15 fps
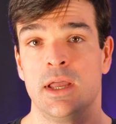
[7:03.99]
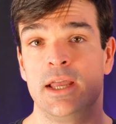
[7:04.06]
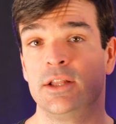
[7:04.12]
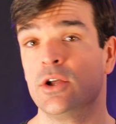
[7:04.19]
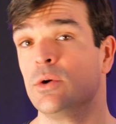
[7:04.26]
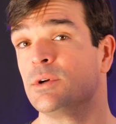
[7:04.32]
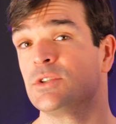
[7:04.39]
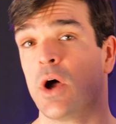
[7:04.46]

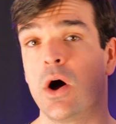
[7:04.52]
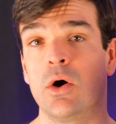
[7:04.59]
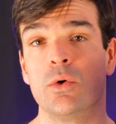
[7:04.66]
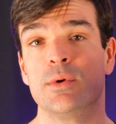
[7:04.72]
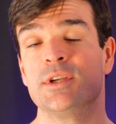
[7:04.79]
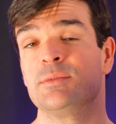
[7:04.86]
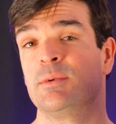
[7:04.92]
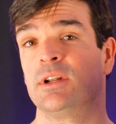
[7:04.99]
Halo has
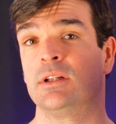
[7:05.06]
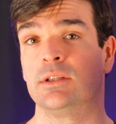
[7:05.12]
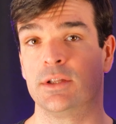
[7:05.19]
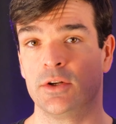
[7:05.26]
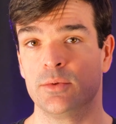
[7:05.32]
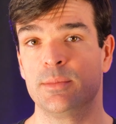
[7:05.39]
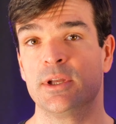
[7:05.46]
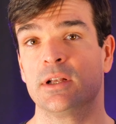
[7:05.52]
always been a
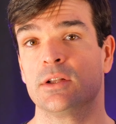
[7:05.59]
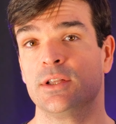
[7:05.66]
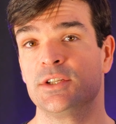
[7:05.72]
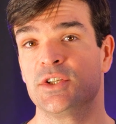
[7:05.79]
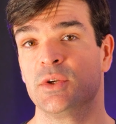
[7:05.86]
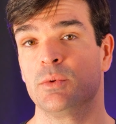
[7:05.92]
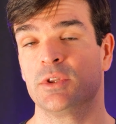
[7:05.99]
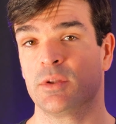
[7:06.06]
little bit
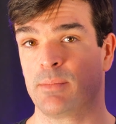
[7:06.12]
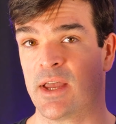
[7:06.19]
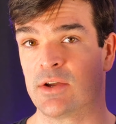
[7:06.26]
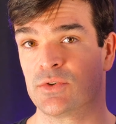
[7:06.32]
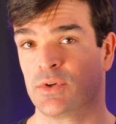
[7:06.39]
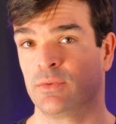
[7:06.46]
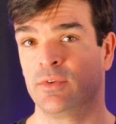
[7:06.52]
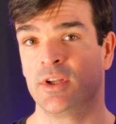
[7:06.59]
glitchy with the
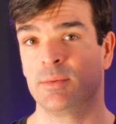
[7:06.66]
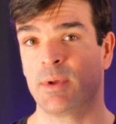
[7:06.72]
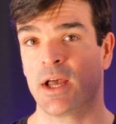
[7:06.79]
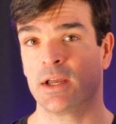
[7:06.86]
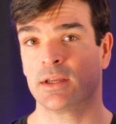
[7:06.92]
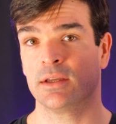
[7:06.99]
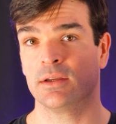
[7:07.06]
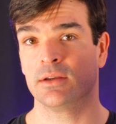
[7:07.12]
boundary
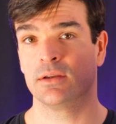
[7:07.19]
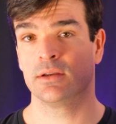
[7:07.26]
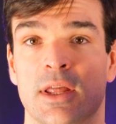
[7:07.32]
feedback.